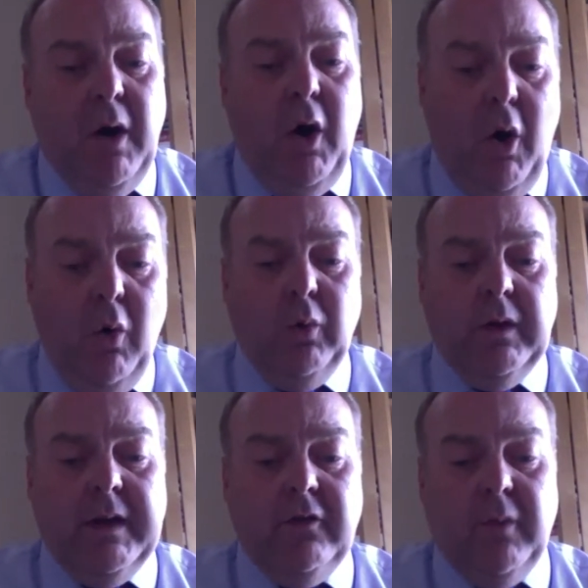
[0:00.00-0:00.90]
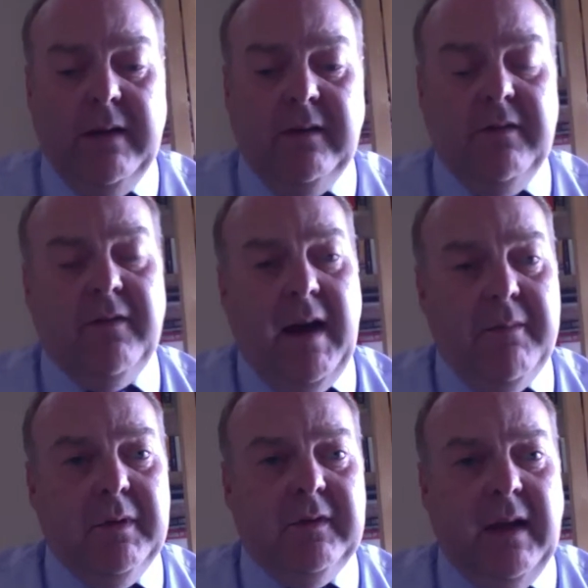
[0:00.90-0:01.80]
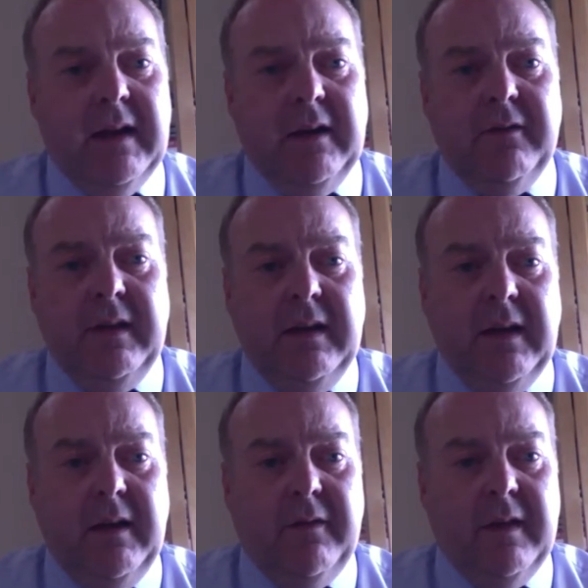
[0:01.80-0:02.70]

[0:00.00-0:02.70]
but only 25% of the